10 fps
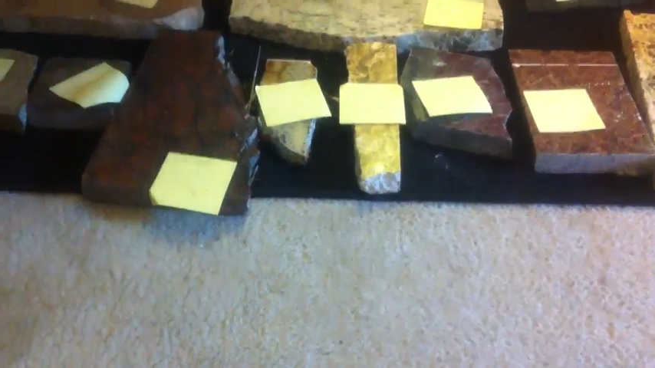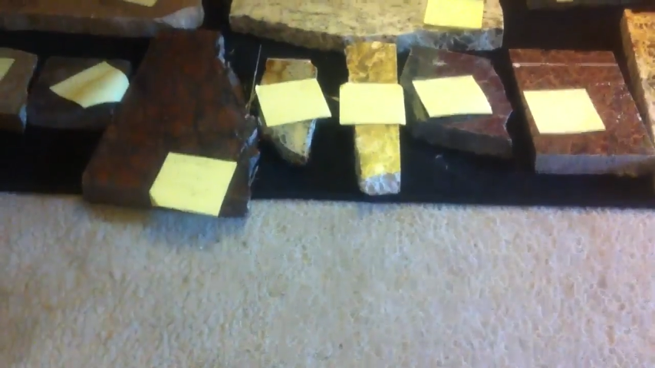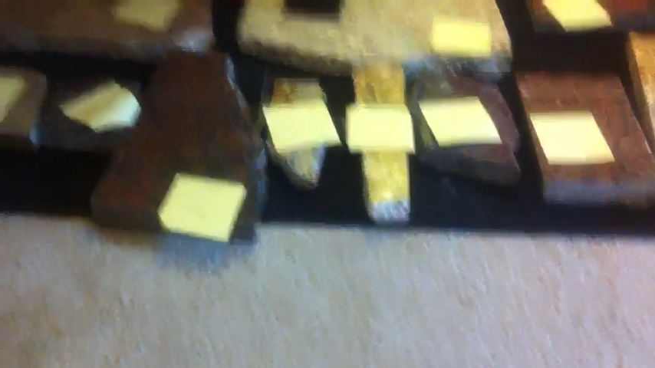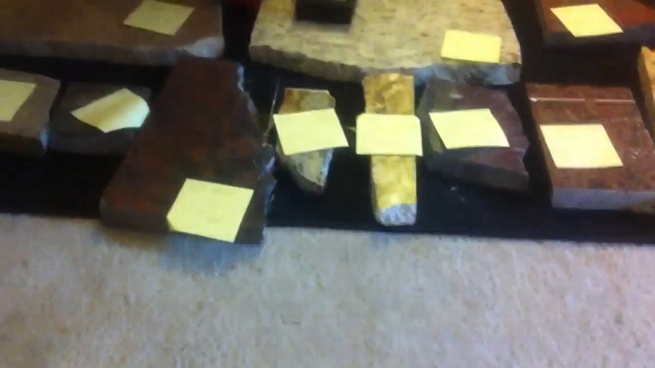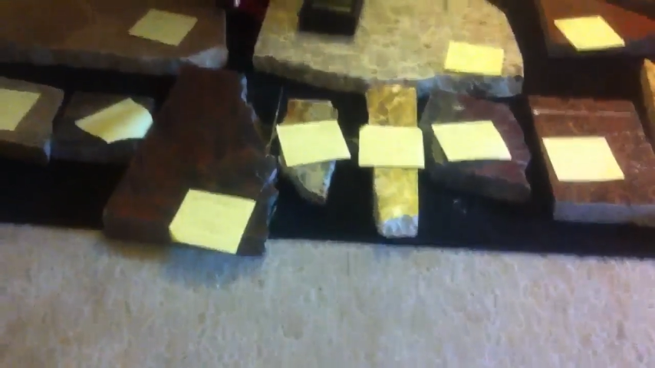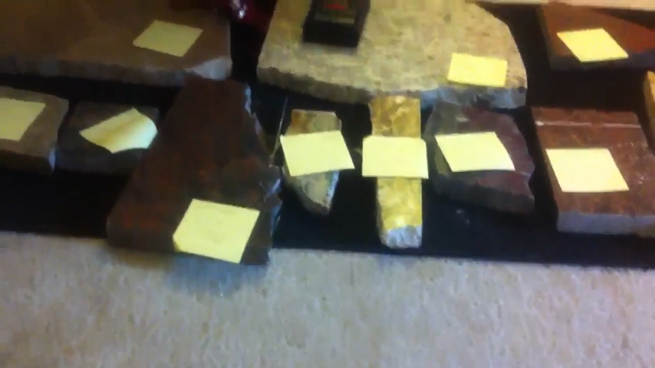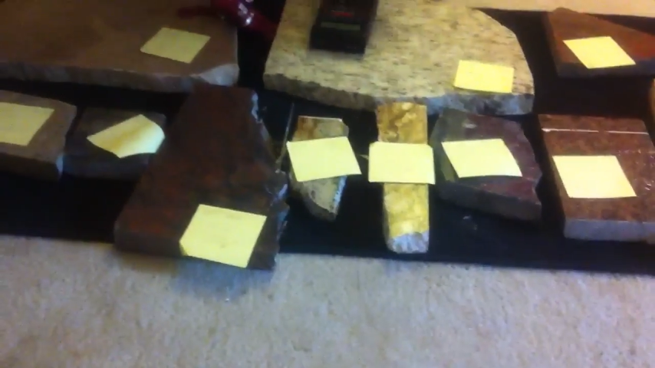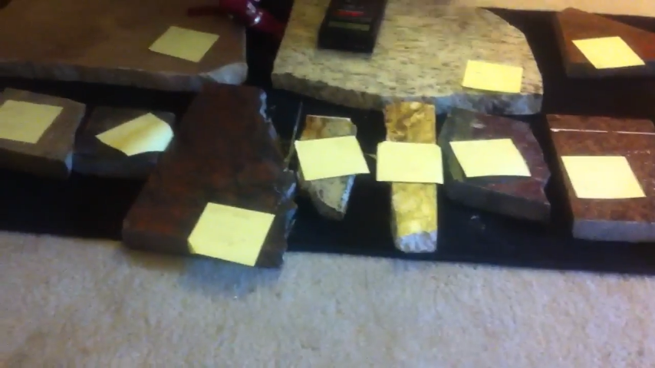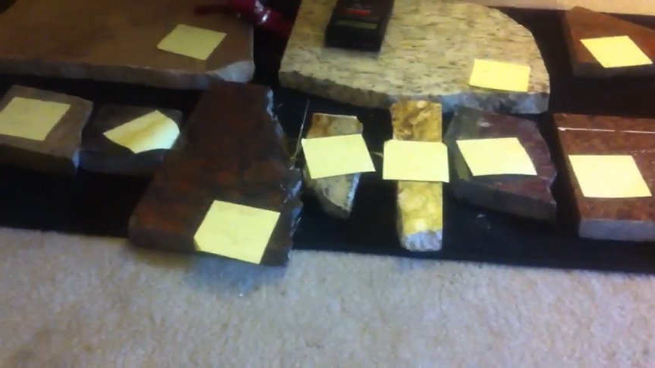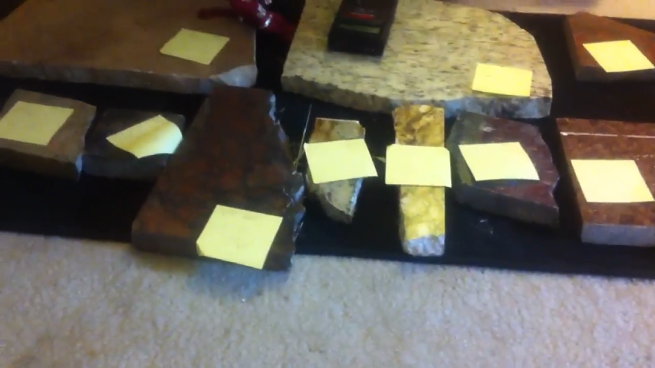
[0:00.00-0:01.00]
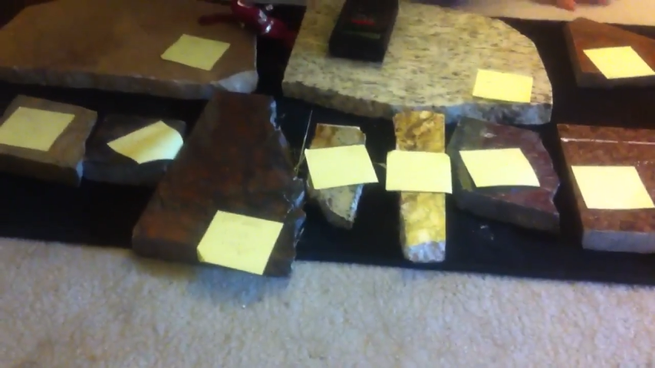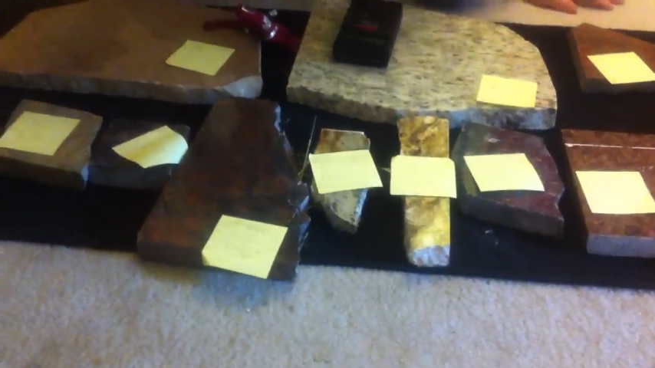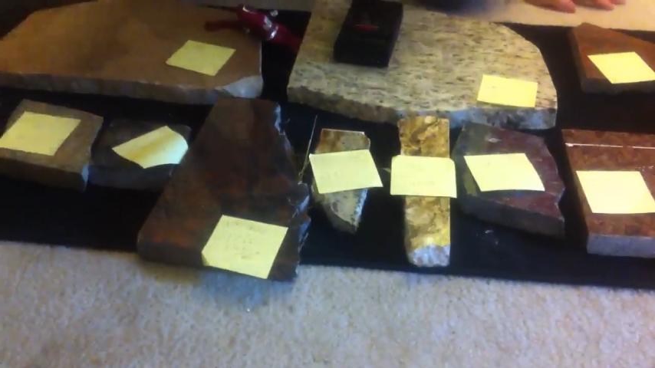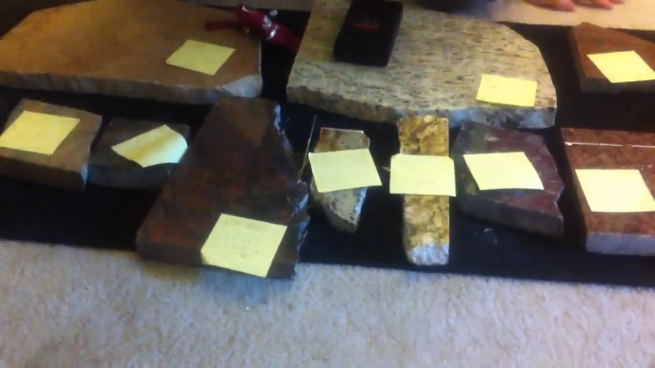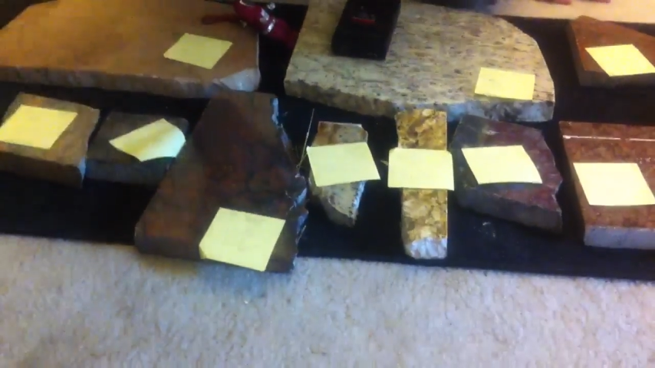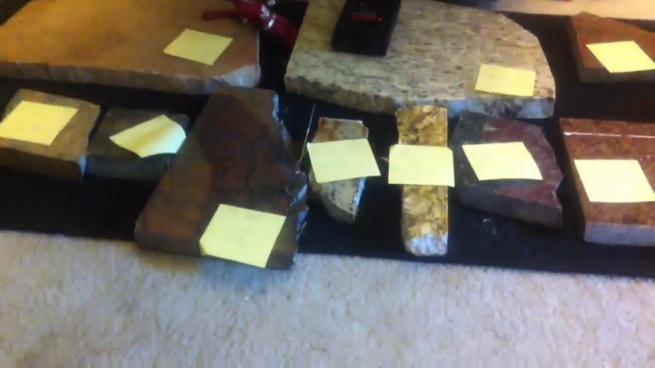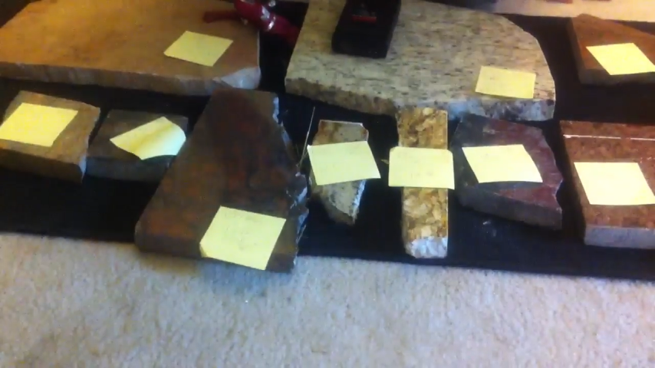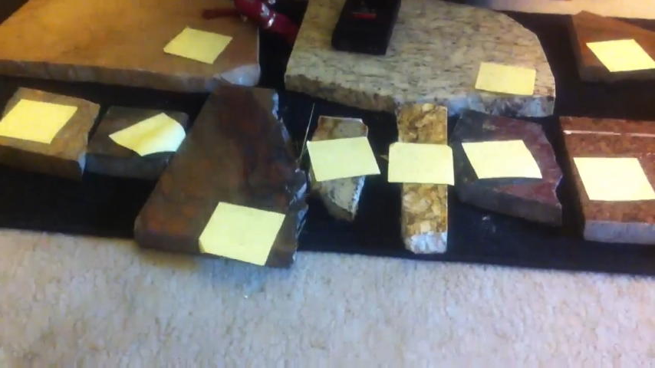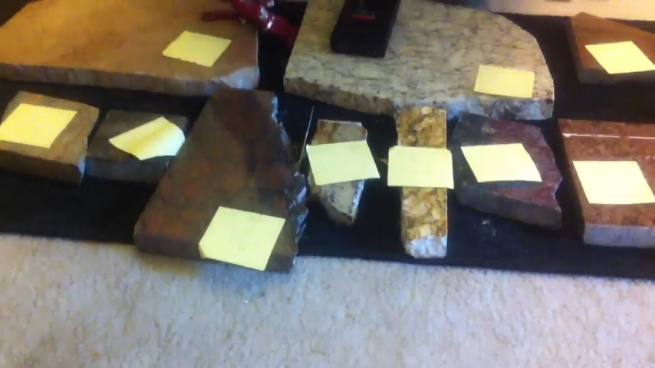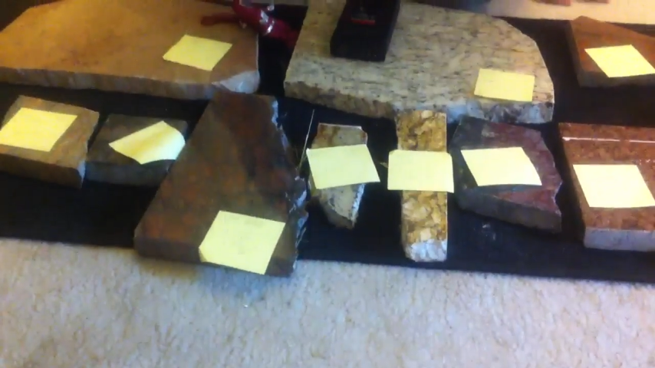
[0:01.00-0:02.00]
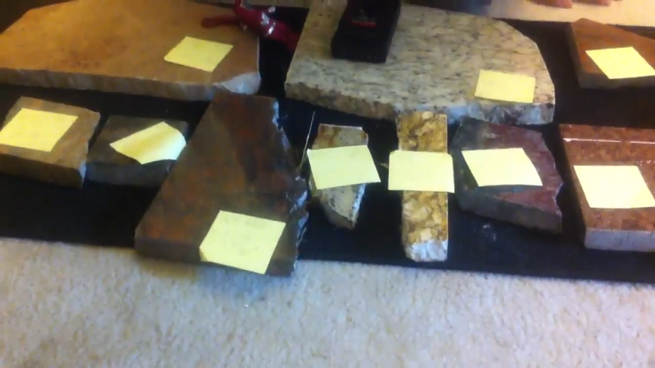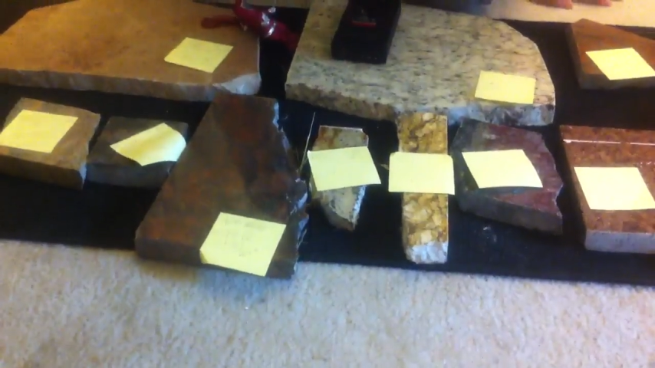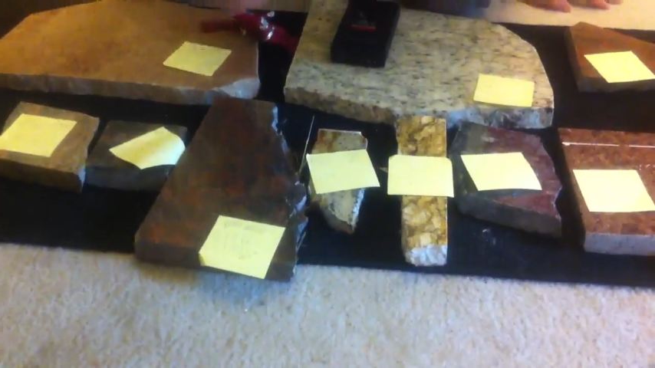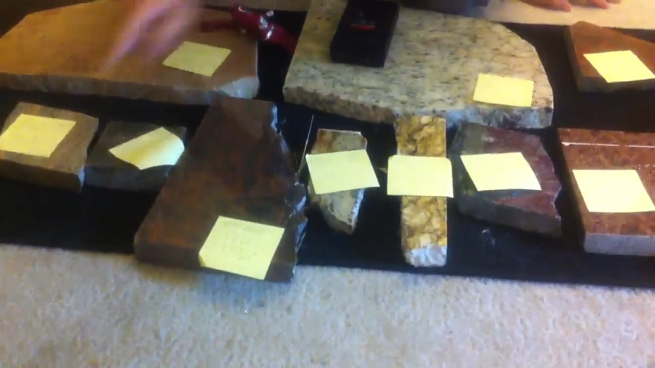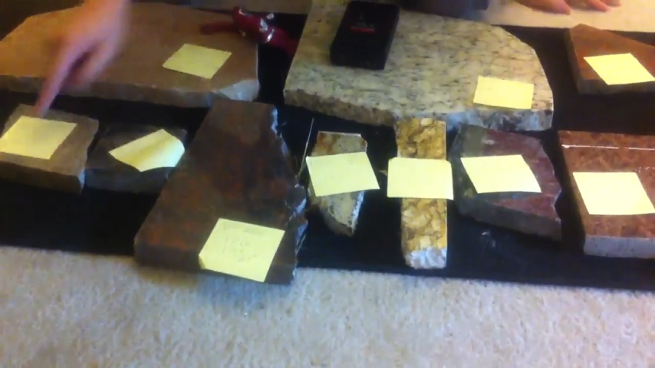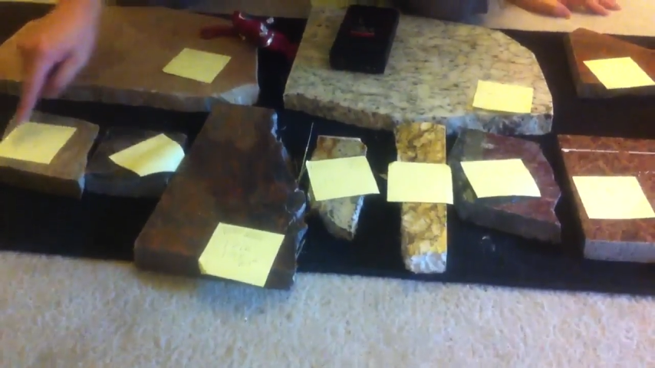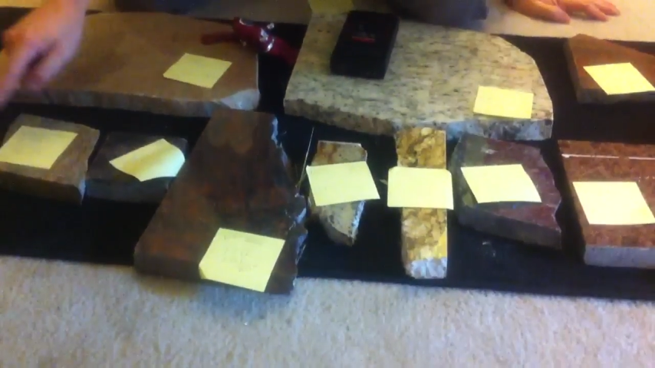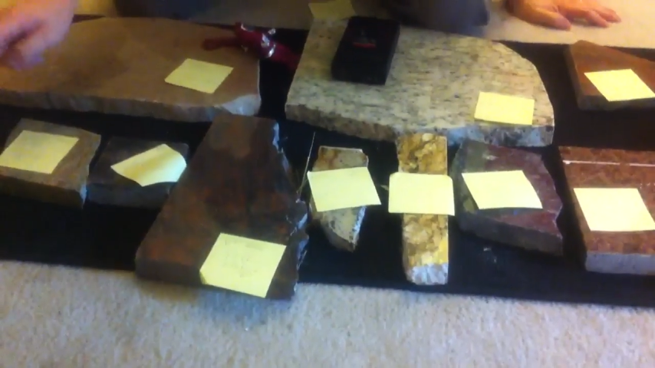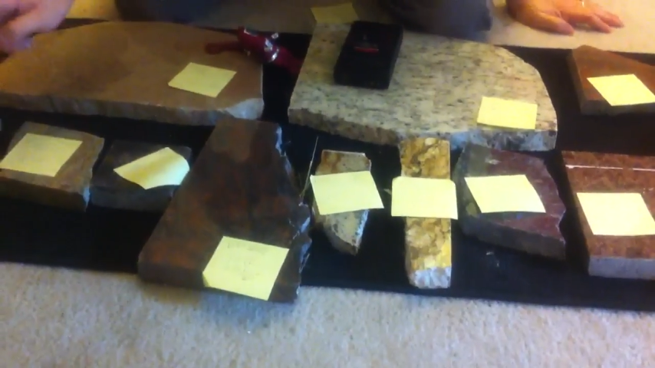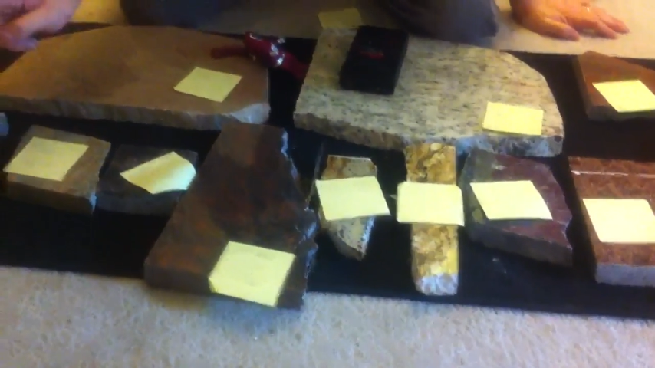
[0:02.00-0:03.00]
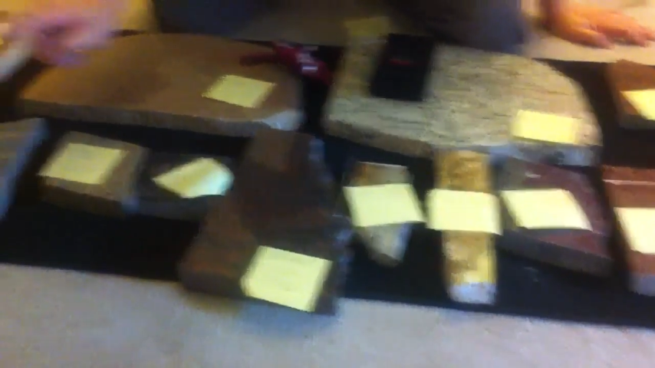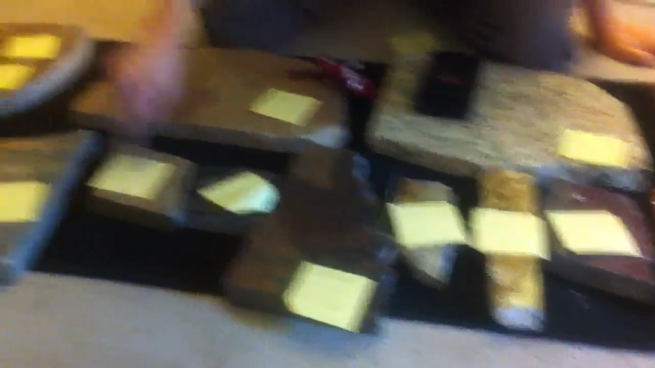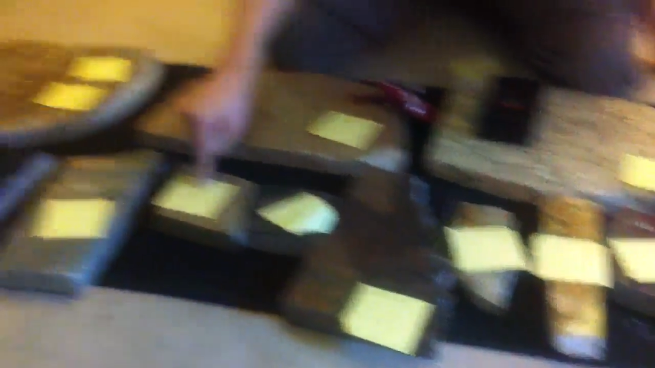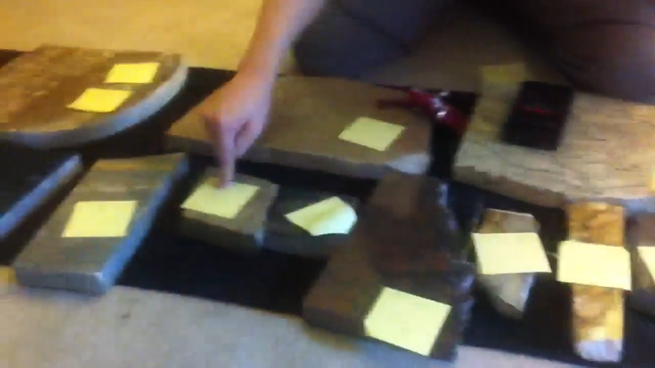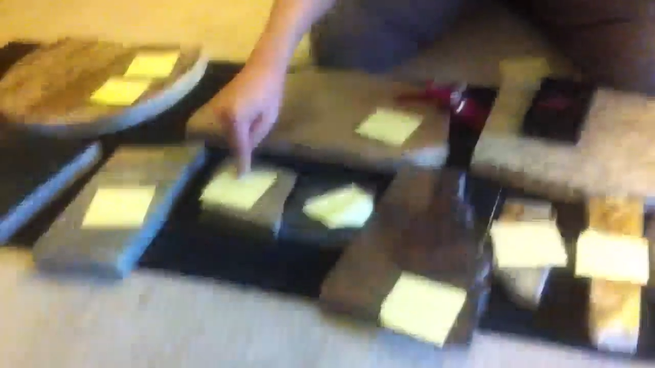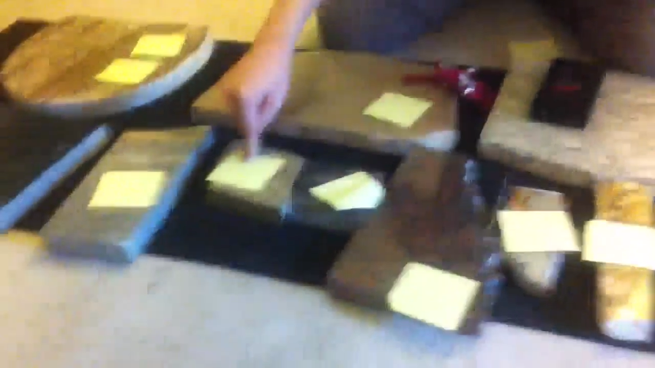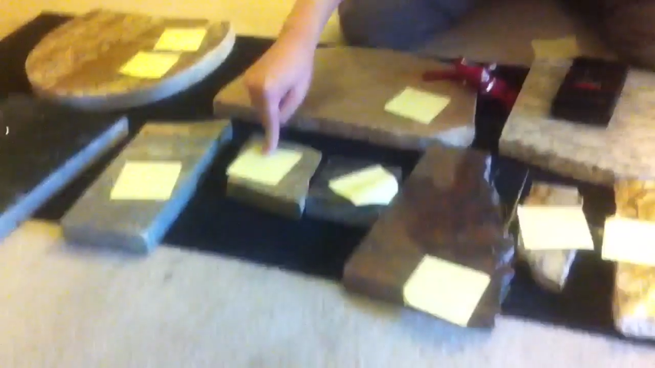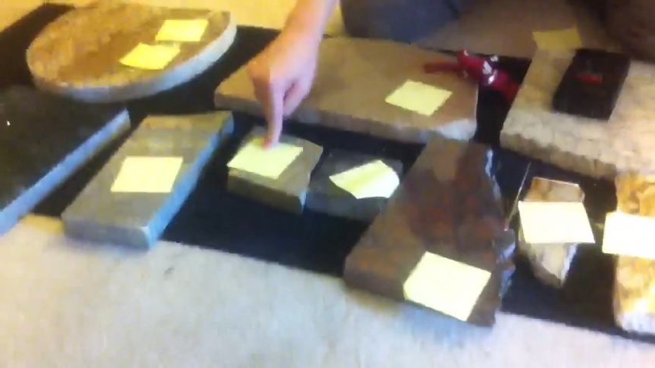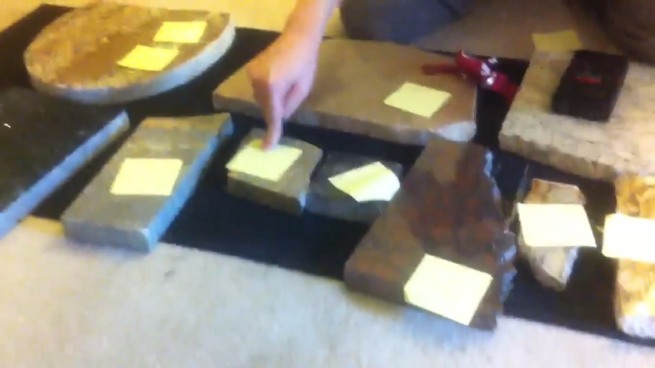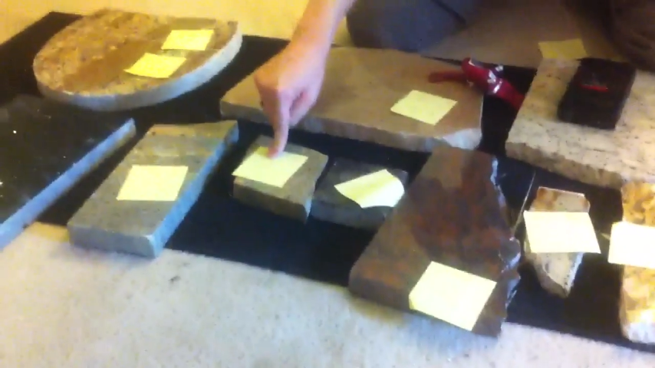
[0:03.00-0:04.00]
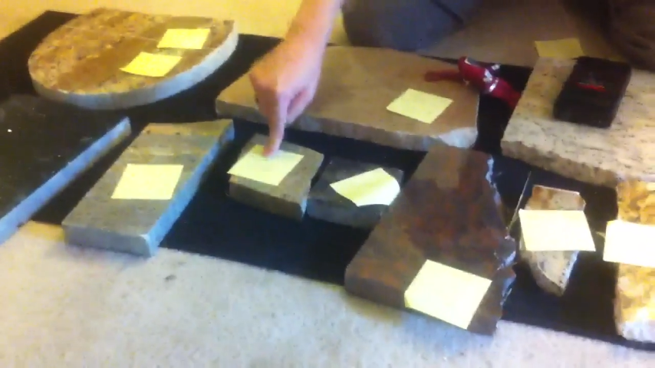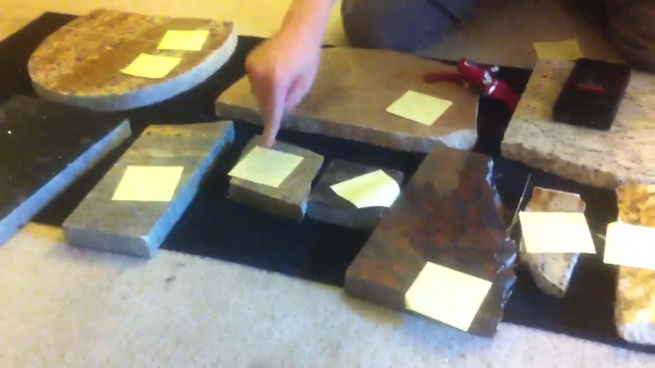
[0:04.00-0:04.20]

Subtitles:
[unreadable: no face in view]